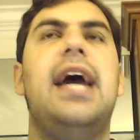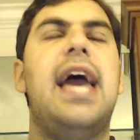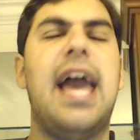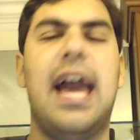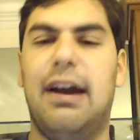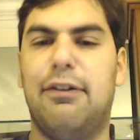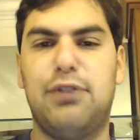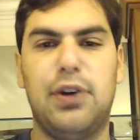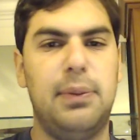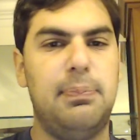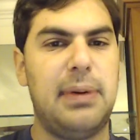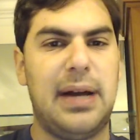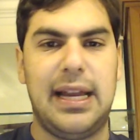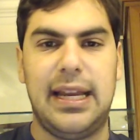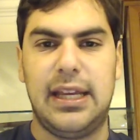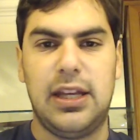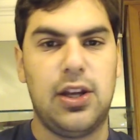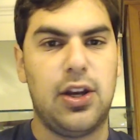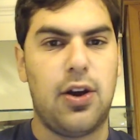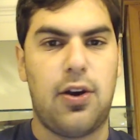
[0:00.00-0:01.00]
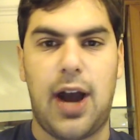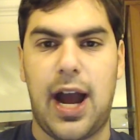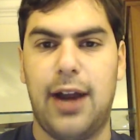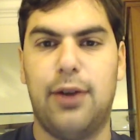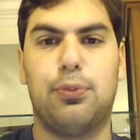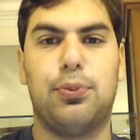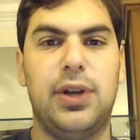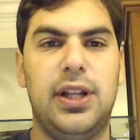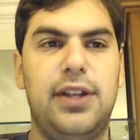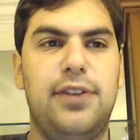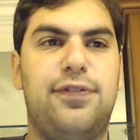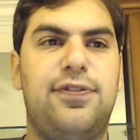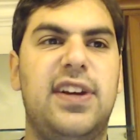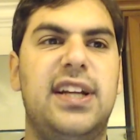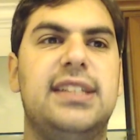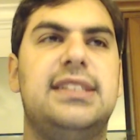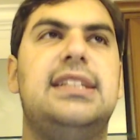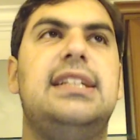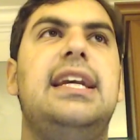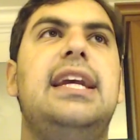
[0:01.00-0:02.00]
Everybody, I really
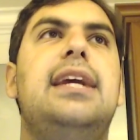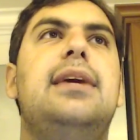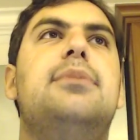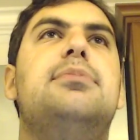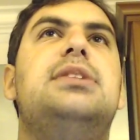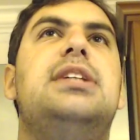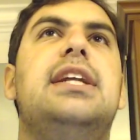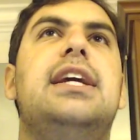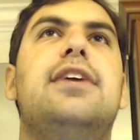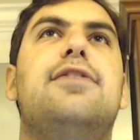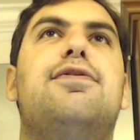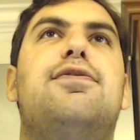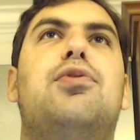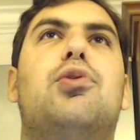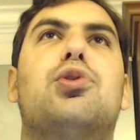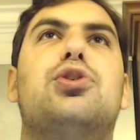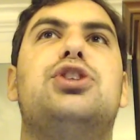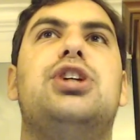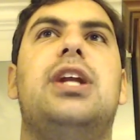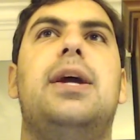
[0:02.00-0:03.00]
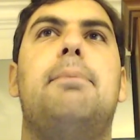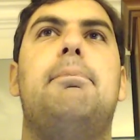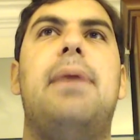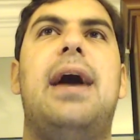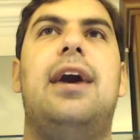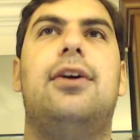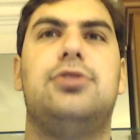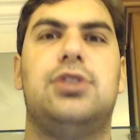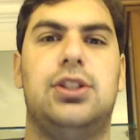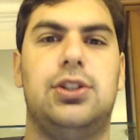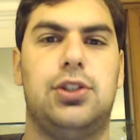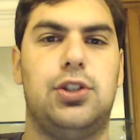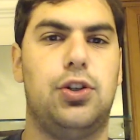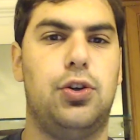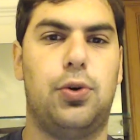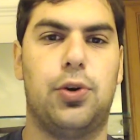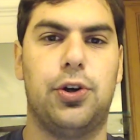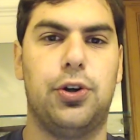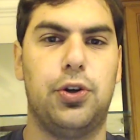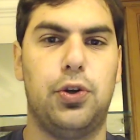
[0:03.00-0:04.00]
think teams need fortunate bounces in
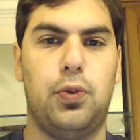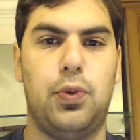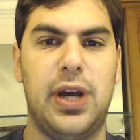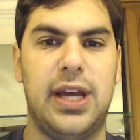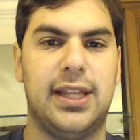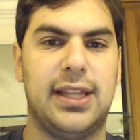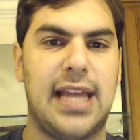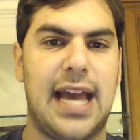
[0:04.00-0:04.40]
order to win.